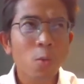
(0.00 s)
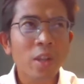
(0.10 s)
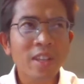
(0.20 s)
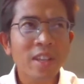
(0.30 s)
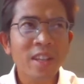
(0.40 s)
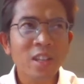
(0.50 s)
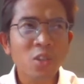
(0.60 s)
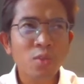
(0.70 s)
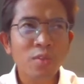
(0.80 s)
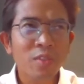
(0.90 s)
what can I
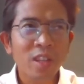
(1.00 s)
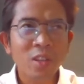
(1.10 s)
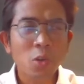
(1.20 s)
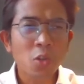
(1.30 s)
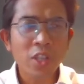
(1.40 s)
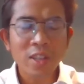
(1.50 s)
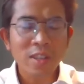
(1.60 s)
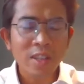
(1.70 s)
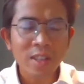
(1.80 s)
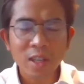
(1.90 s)
do with technology?
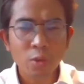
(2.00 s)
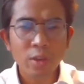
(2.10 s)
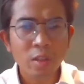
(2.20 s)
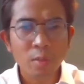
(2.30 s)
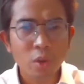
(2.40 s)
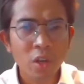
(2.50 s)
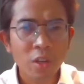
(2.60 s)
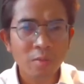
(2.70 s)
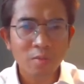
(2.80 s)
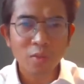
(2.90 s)
And then I create a
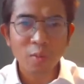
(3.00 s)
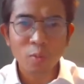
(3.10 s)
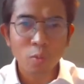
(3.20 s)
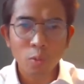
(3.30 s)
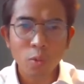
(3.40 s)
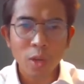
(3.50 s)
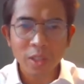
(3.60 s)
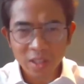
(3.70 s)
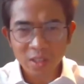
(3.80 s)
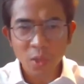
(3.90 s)
product from
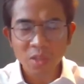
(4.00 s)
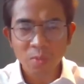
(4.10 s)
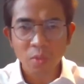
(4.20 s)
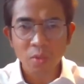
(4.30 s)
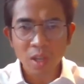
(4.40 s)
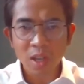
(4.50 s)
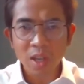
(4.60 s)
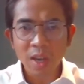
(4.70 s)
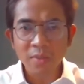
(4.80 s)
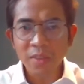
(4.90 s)
what is possible.
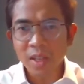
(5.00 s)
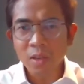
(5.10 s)
I think